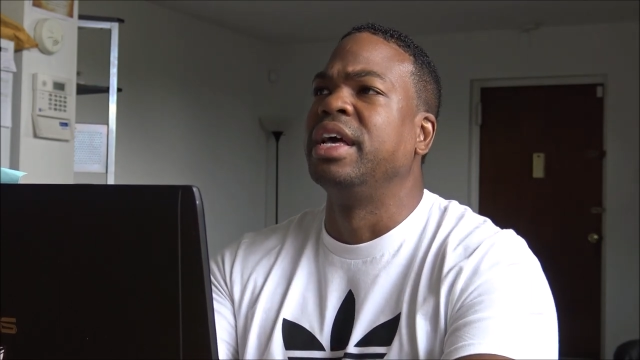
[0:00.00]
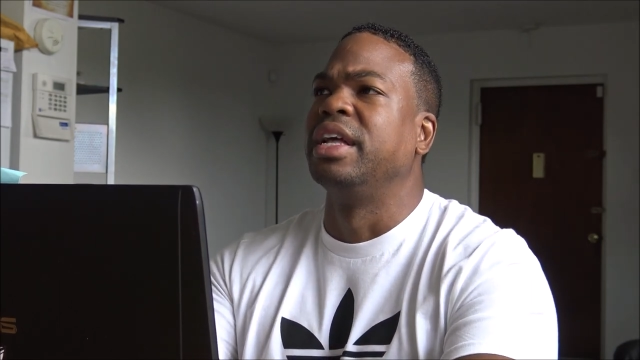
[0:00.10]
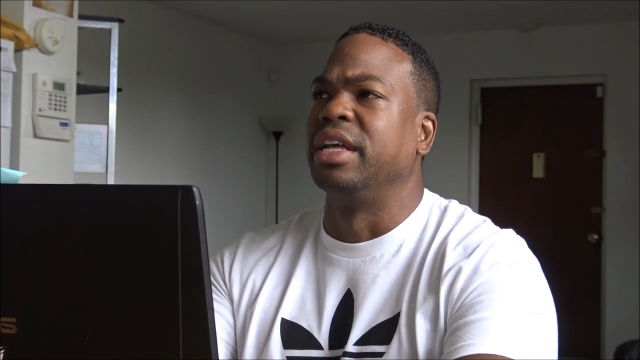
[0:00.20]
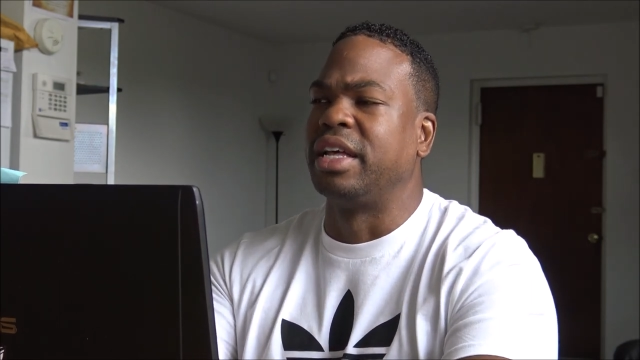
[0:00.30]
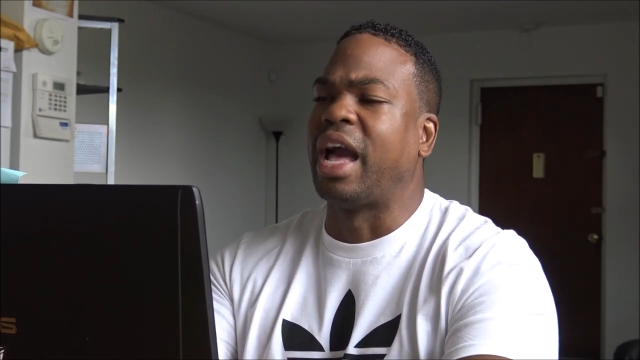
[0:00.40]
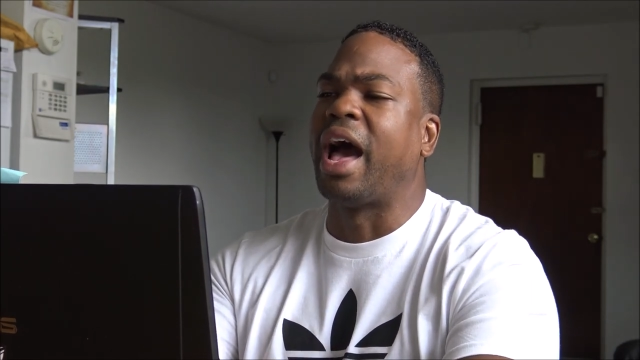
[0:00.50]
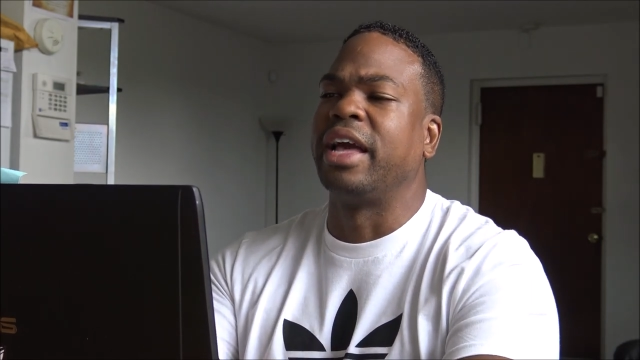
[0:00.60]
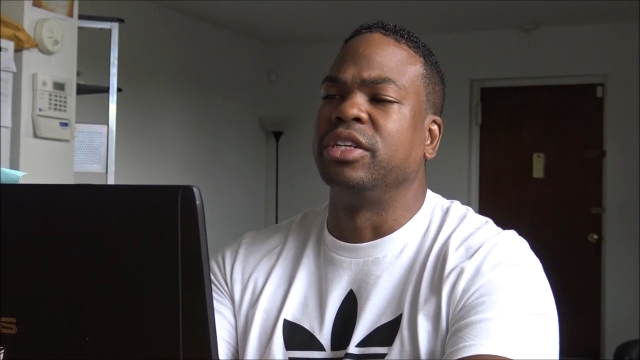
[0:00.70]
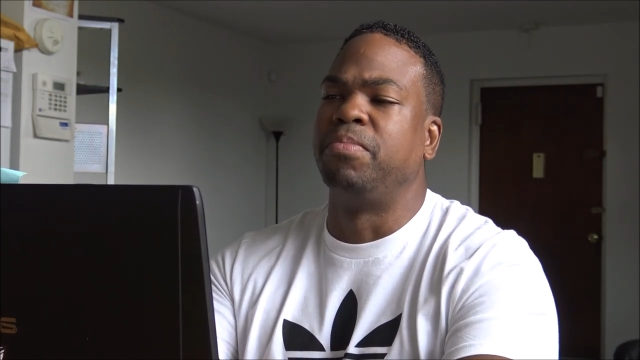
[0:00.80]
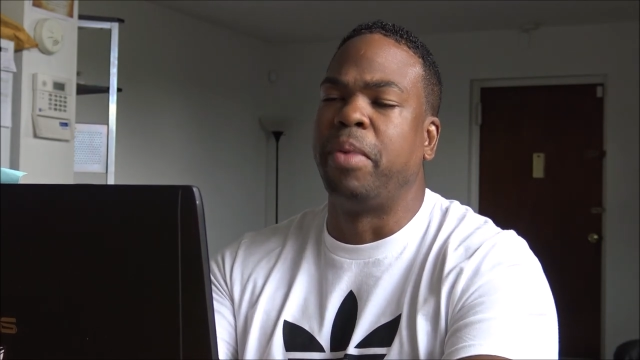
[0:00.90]
The guy
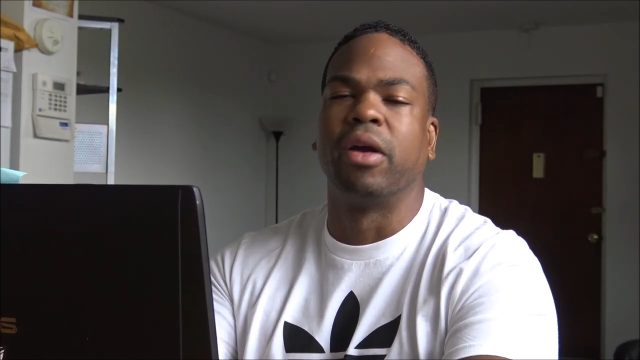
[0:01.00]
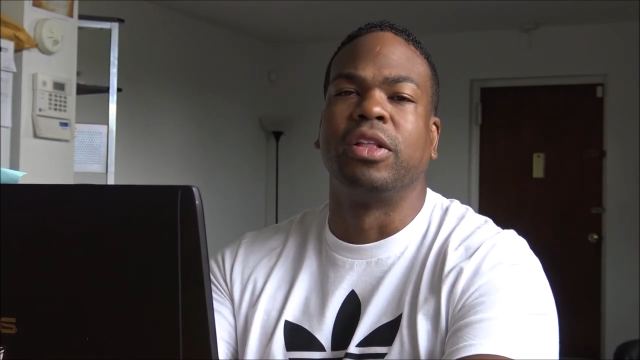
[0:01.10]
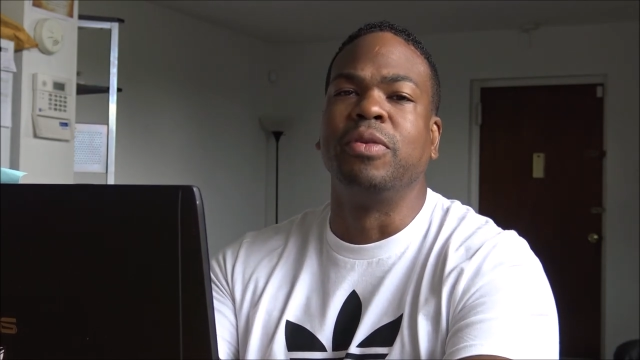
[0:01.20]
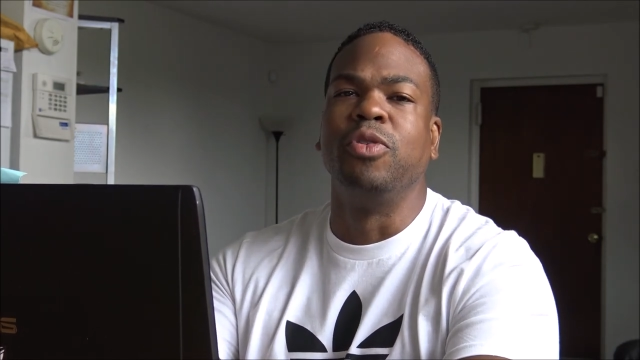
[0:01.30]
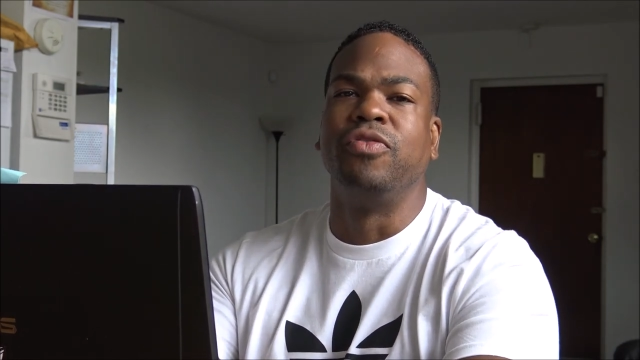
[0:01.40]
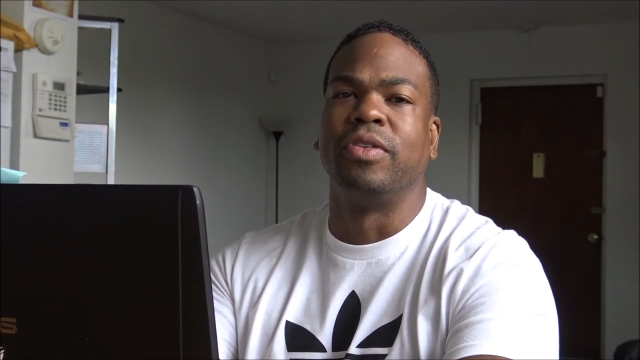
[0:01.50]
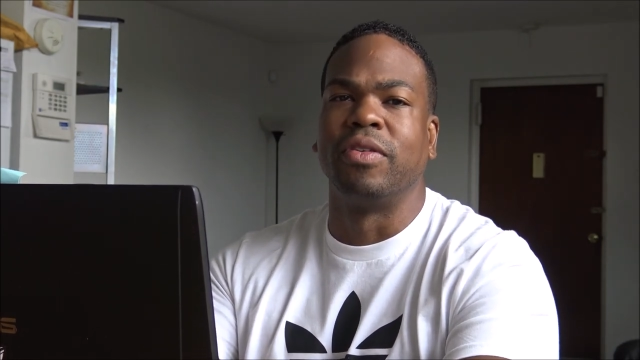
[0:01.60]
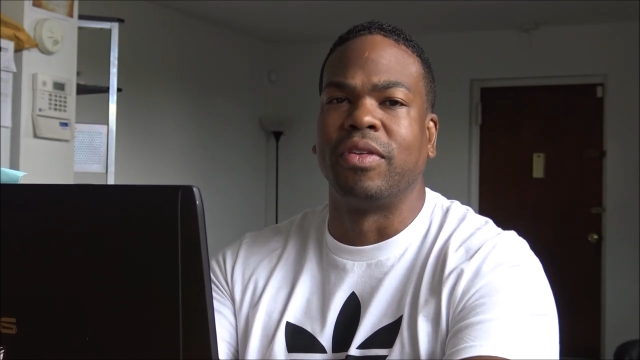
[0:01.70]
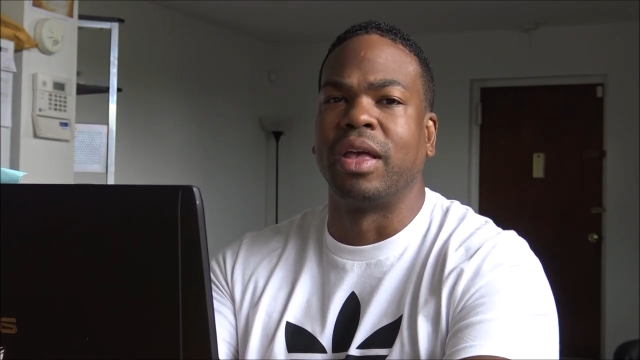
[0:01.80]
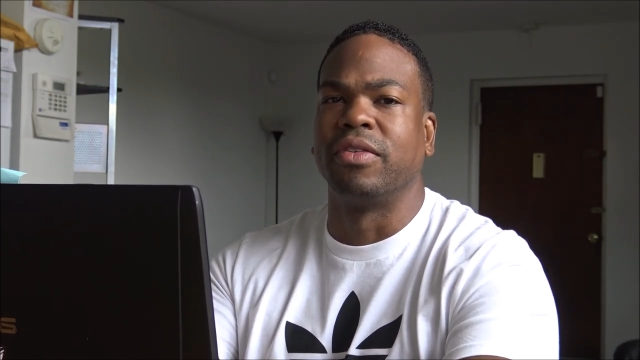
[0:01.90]
is barely moving
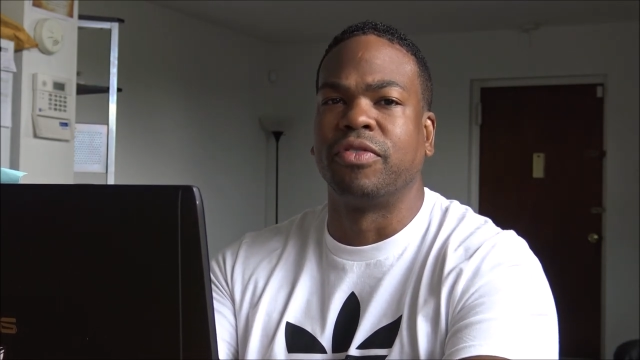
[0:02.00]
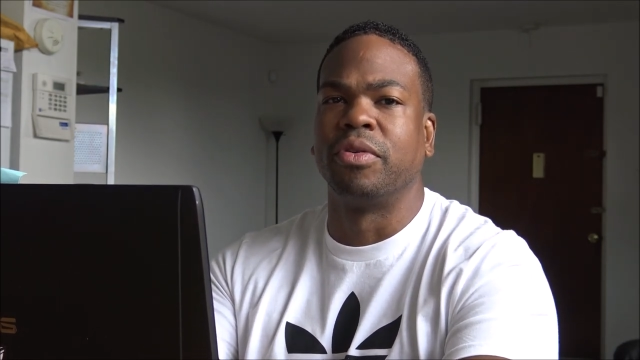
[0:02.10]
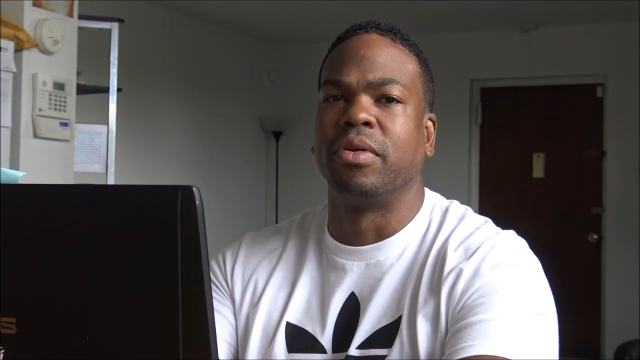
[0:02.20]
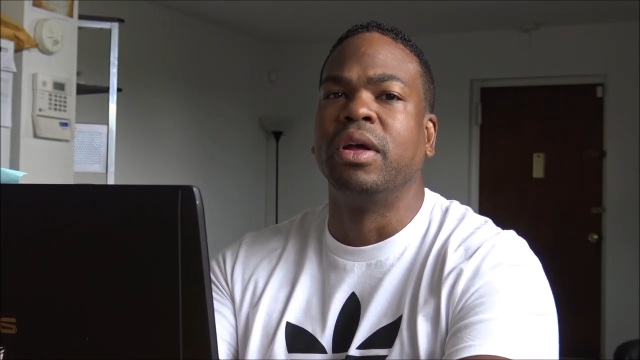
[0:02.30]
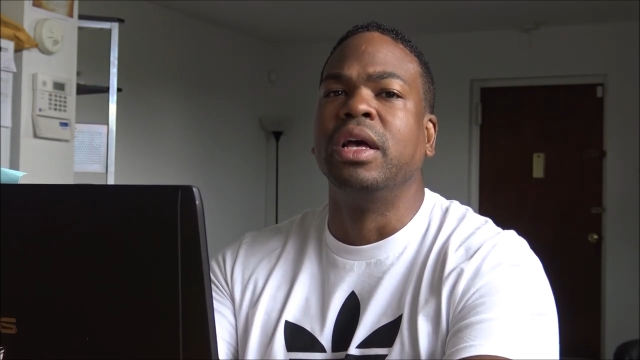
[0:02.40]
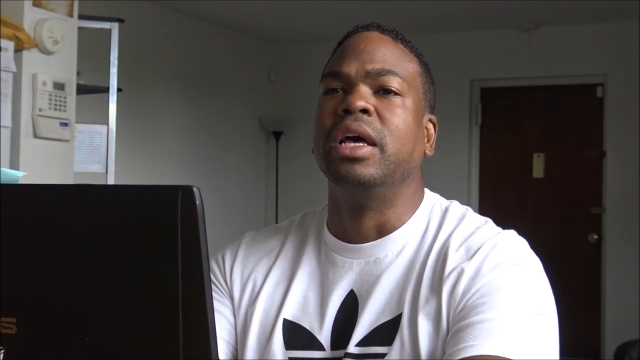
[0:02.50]
on the dance floor,